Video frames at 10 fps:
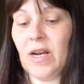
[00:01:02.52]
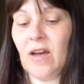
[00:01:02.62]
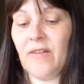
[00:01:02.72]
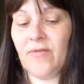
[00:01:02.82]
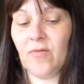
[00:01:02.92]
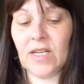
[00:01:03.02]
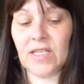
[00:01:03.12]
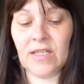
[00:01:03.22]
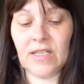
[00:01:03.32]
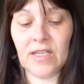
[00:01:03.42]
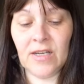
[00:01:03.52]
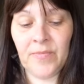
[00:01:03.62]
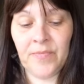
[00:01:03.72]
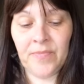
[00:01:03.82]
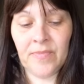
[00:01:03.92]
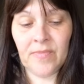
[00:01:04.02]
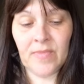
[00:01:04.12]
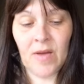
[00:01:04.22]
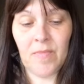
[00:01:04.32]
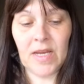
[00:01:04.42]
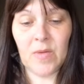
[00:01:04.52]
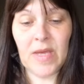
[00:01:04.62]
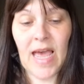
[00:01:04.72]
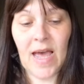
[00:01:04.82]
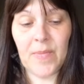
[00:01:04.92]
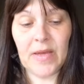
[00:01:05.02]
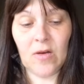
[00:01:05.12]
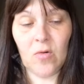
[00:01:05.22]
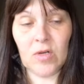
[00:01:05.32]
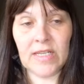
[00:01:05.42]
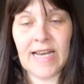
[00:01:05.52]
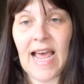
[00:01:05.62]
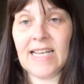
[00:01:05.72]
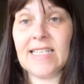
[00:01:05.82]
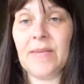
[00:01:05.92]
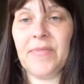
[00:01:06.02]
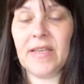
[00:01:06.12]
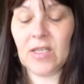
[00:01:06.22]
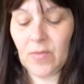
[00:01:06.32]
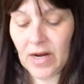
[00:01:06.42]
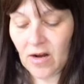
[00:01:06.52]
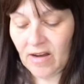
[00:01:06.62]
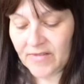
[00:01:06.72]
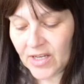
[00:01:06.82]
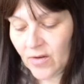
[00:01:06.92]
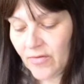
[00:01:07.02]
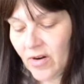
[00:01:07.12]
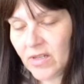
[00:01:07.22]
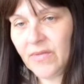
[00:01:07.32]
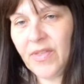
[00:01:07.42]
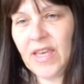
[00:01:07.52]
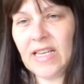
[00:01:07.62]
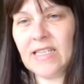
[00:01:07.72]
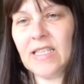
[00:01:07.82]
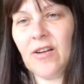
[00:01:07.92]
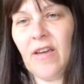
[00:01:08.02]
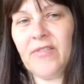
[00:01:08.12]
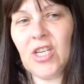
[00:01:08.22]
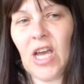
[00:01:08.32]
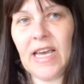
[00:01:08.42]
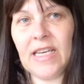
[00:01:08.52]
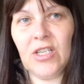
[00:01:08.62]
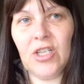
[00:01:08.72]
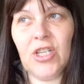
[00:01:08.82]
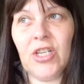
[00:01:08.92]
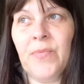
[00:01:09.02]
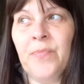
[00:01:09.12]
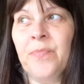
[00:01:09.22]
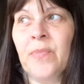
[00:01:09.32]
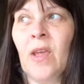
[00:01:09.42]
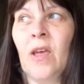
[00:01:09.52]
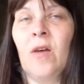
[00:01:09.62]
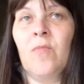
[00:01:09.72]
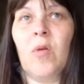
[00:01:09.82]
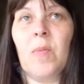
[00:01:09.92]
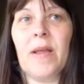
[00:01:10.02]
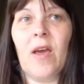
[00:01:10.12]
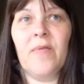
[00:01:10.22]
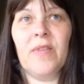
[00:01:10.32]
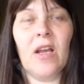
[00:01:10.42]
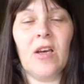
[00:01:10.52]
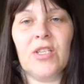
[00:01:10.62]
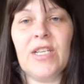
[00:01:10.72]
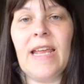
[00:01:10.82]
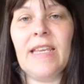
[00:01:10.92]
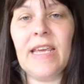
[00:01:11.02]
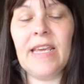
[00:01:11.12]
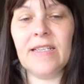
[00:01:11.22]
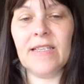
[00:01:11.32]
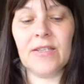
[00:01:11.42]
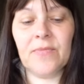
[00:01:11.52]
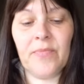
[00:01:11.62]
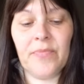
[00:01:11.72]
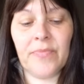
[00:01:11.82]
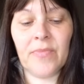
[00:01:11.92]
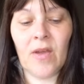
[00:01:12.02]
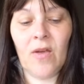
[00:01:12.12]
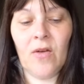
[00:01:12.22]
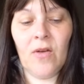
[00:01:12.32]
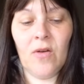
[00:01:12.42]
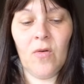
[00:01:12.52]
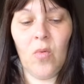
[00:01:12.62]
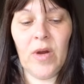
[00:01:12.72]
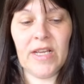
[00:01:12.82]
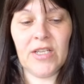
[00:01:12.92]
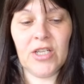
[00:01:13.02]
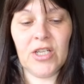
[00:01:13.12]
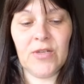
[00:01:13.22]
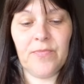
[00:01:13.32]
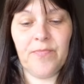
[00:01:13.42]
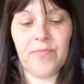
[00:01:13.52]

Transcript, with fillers: life or doesn't make me happy or doesn't add something to my life. So there are lots of things that I've changed probably over the last 10 years which